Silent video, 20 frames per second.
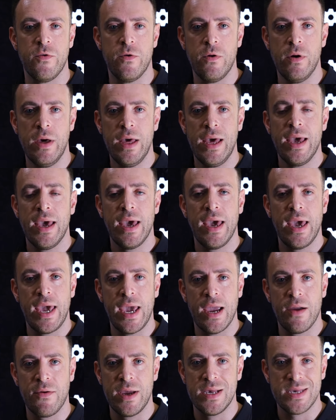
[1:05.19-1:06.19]
for
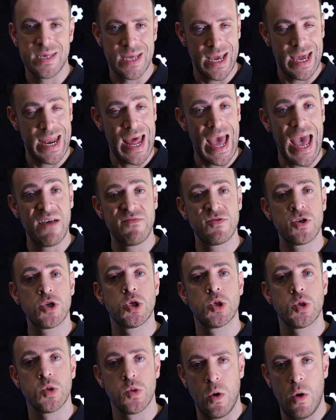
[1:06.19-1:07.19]
areas that are going to have
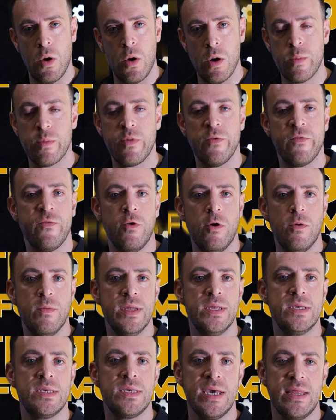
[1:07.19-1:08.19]
strong
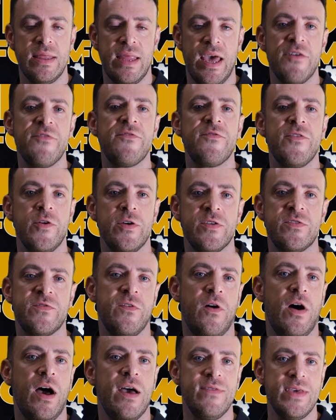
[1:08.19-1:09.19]
performance in their first
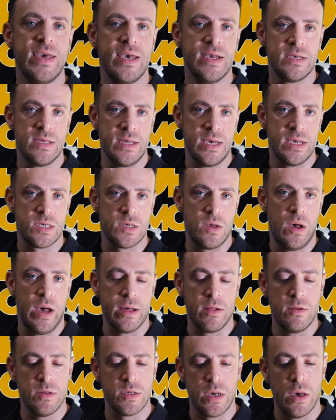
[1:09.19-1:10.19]
5 years of their
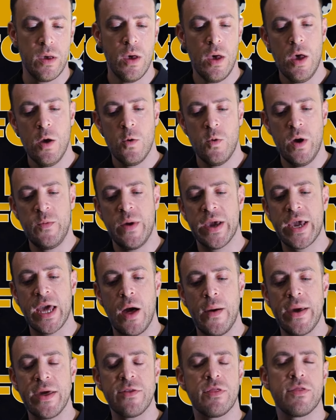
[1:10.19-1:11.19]
cycle. So when we're
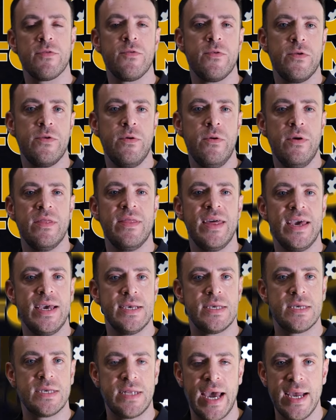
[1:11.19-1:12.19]
going through
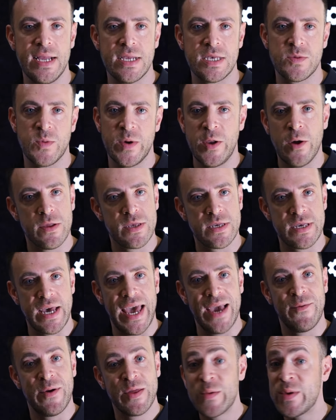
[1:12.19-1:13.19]
these states, we're not
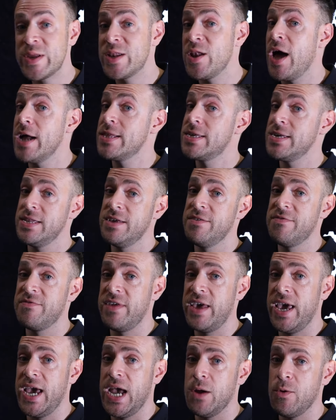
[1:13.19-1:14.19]
saying whether we'd like to
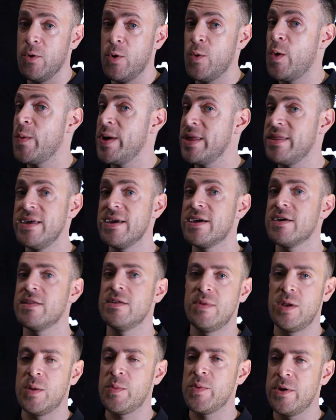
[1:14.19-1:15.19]
live there or what we think
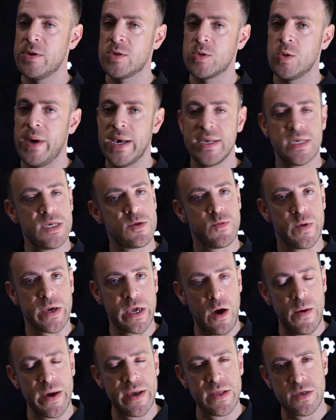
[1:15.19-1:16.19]
of them in a personal basis. We're
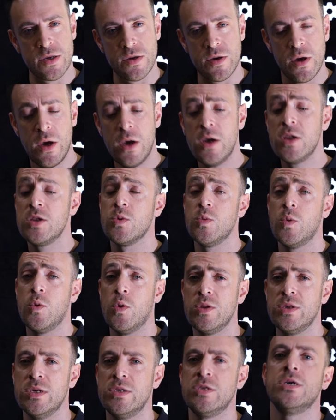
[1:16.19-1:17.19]
going
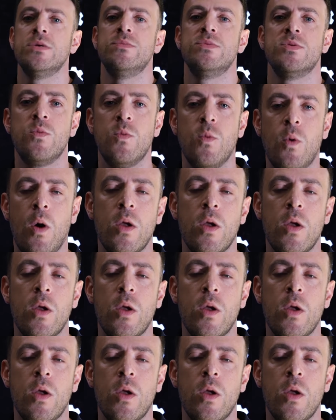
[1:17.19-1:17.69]
towards in terms of